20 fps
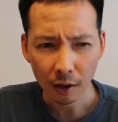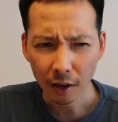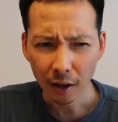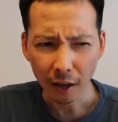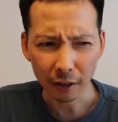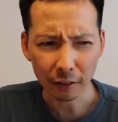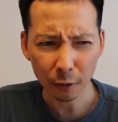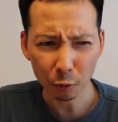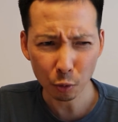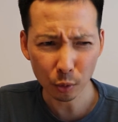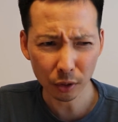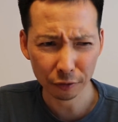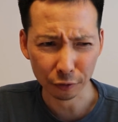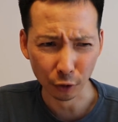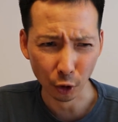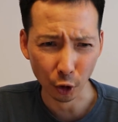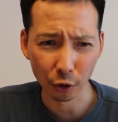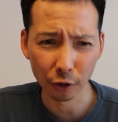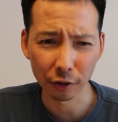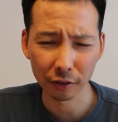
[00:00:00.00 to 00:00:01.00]
And they would
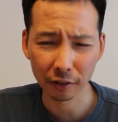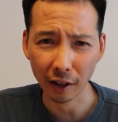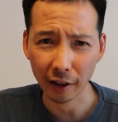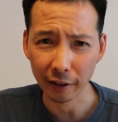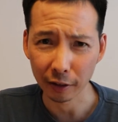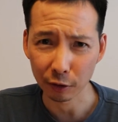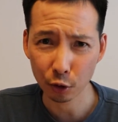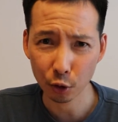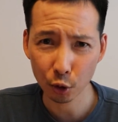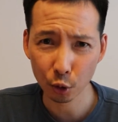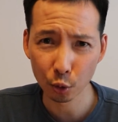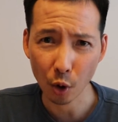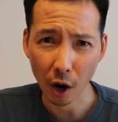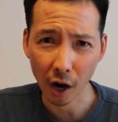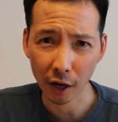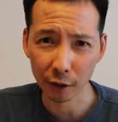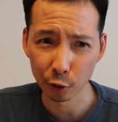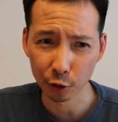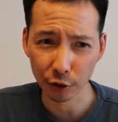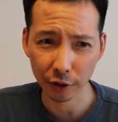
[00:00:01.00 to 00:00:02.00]
have earned like
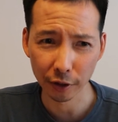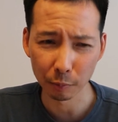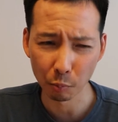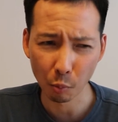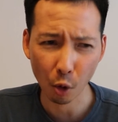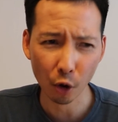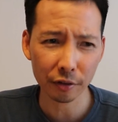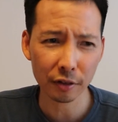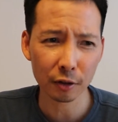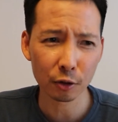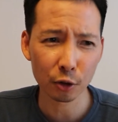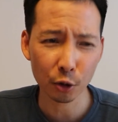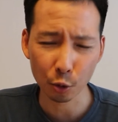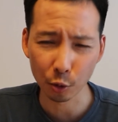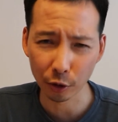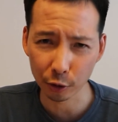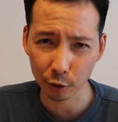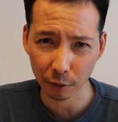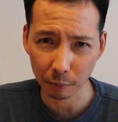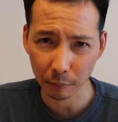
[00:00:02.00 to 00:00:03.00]
more than
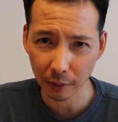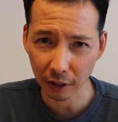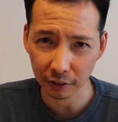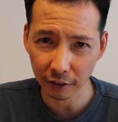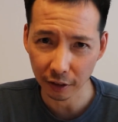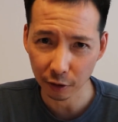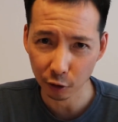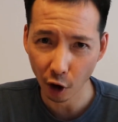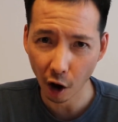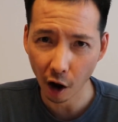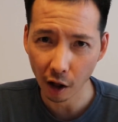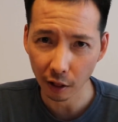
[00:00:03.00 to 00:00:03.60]
$200 million,